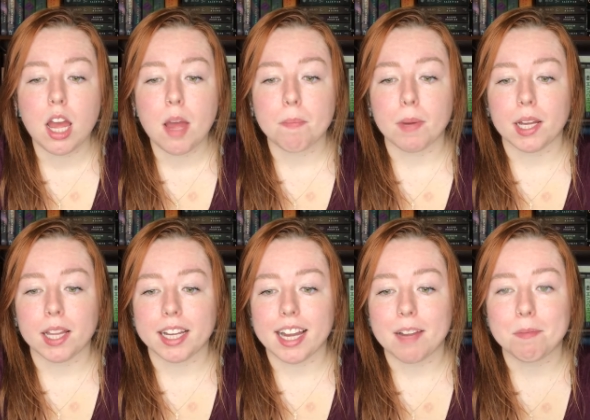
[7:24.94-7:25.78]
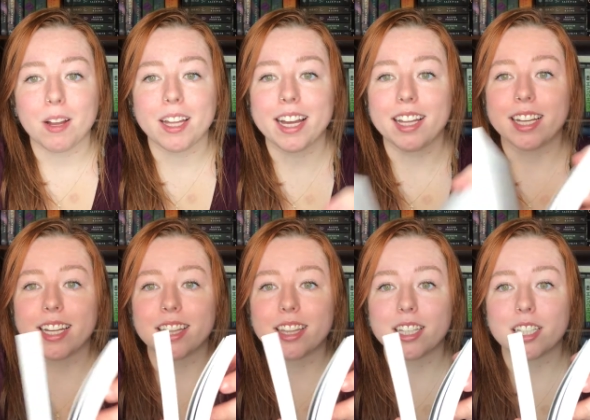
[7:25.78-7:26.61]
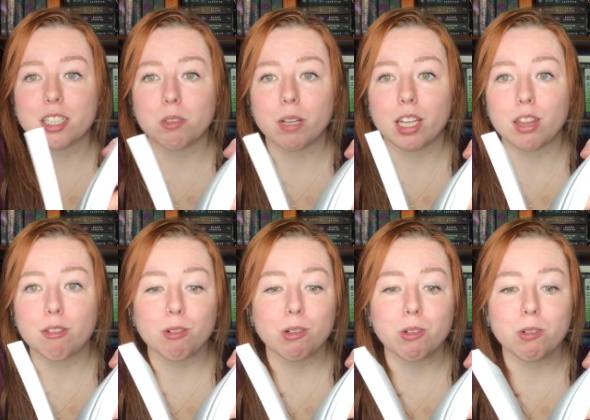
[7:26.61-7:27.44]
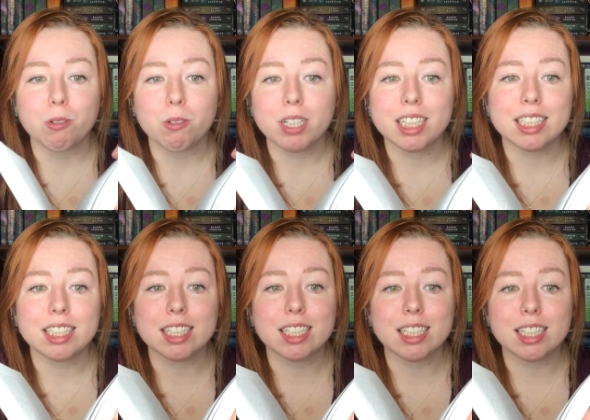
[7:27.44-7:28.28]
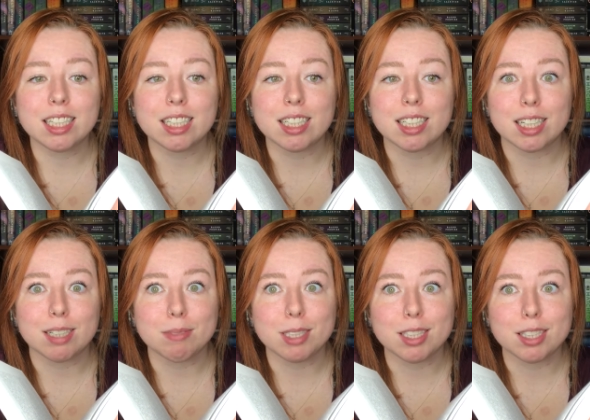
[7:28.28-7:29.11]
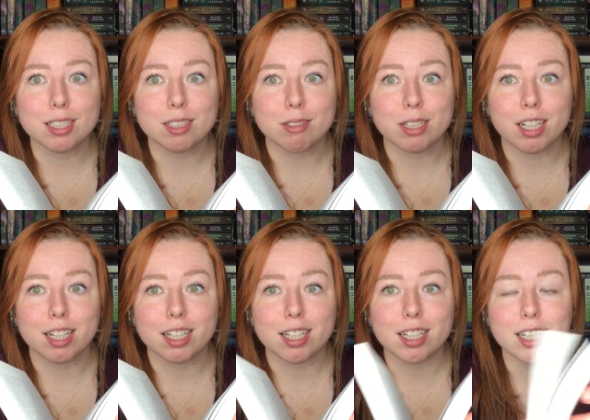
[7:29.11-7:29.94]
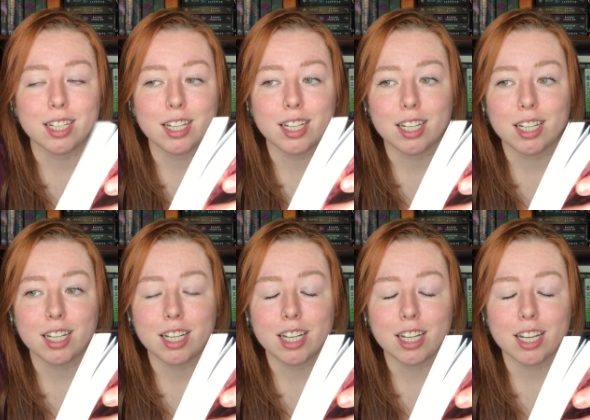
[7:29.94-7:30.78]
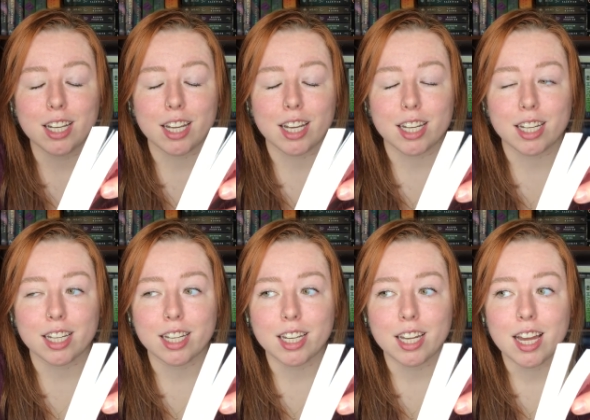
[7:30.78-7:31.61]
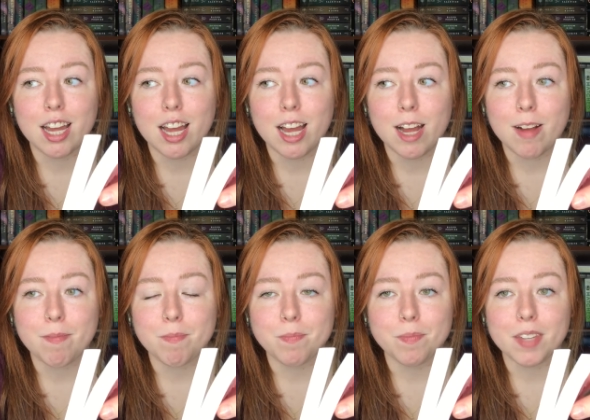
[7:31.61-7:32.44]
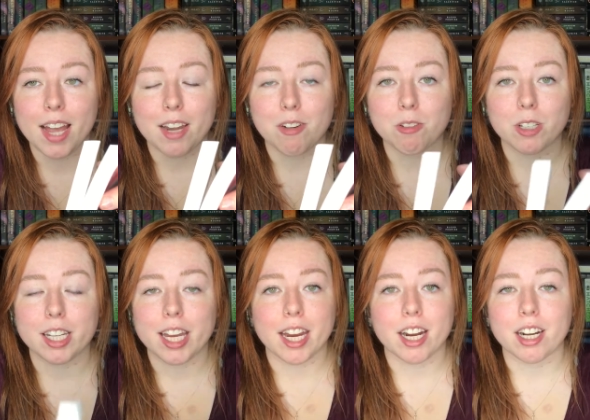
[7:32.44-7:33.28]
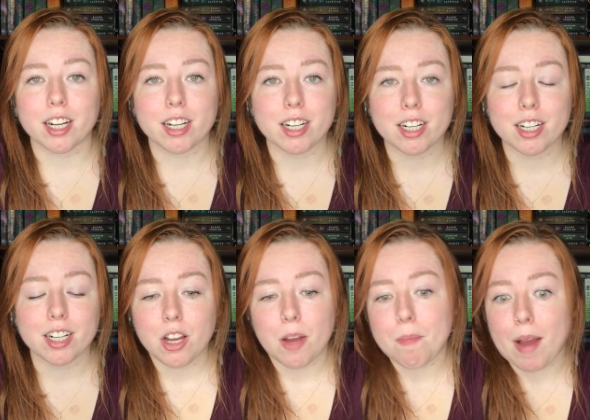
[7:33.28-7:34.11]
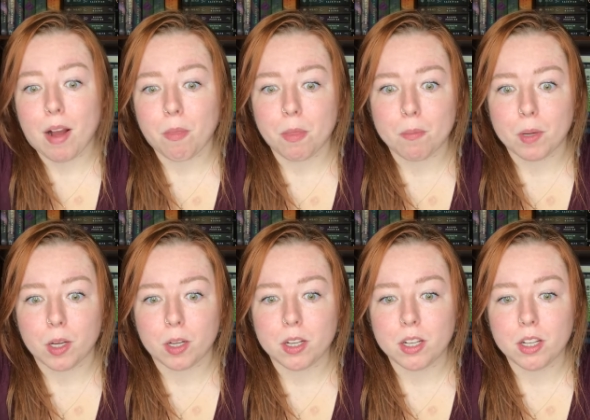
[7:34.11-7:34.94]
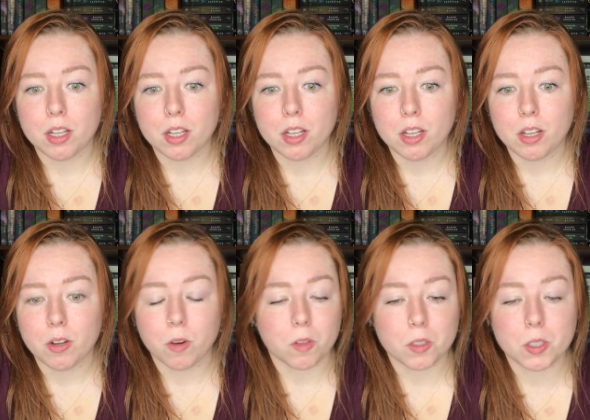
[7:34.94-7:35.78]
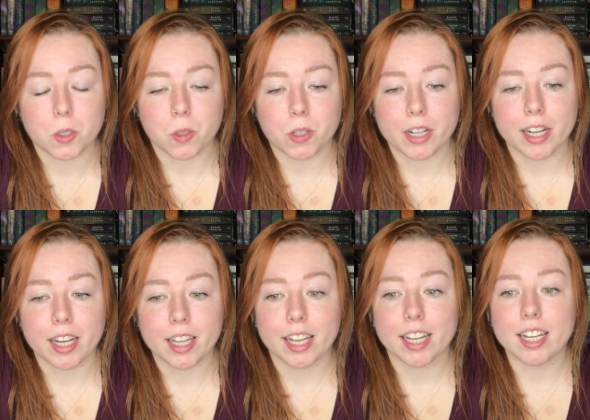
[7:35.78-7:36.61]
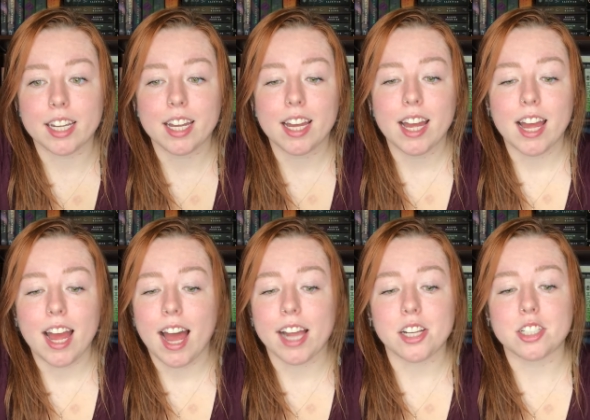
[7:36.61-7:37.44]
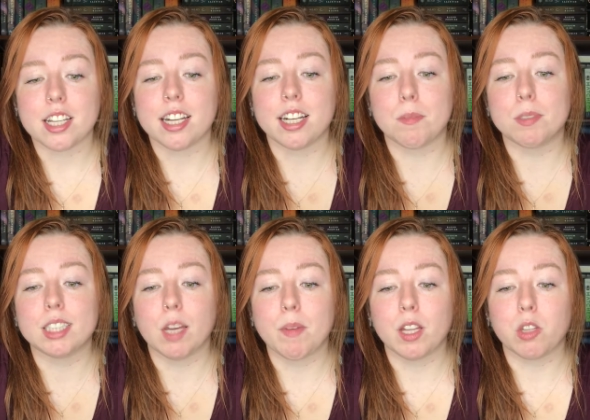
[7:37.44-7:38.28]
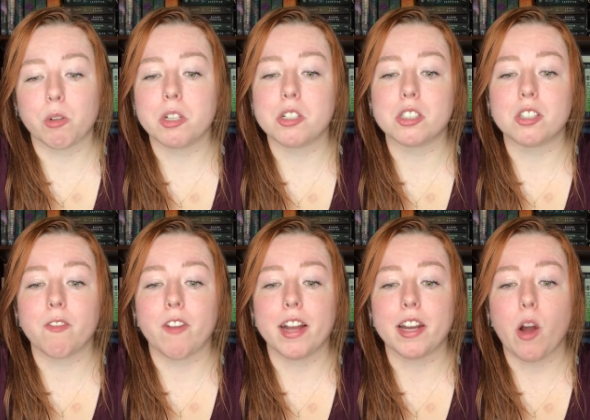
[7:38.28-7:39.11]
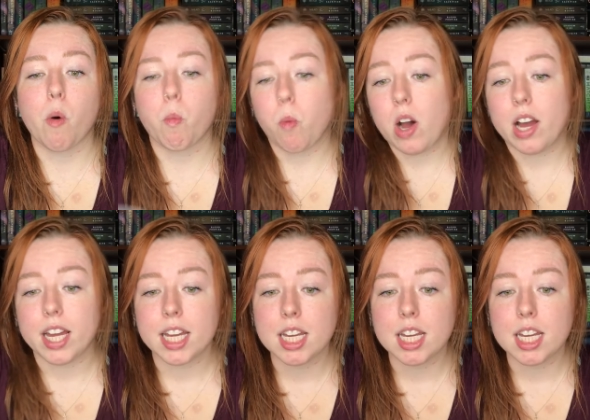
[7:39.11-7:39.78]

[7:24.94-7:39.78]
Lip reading: But like I probably got like this way through it, that much, to where like, okay, I don't really care about the book or the story. Like, I just ended up skimming through it just to find out what,